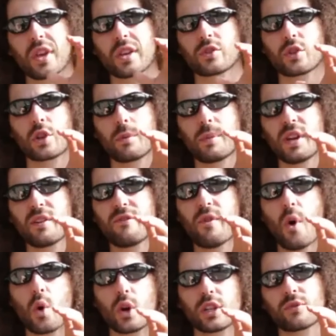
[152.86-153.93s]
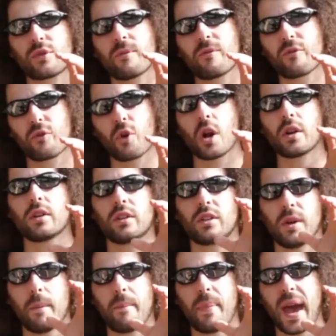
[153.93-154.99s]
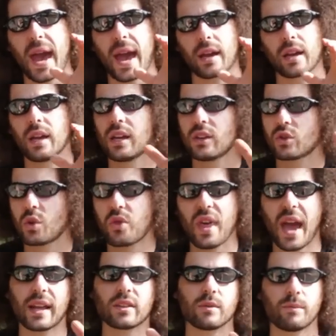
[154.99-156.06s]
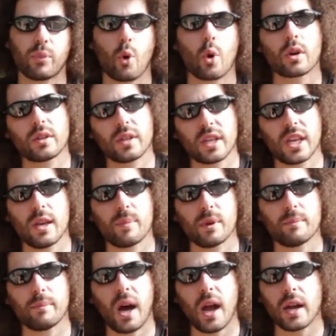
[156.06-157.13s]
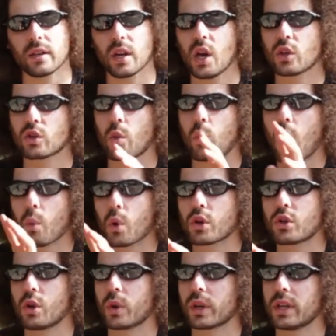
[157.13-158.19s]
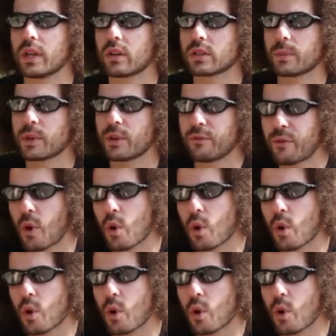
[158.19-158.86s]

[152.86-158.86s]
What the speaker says: things are going to be in focus from front to back. So that's important to keep in mind. So what we're doing here is I'm going to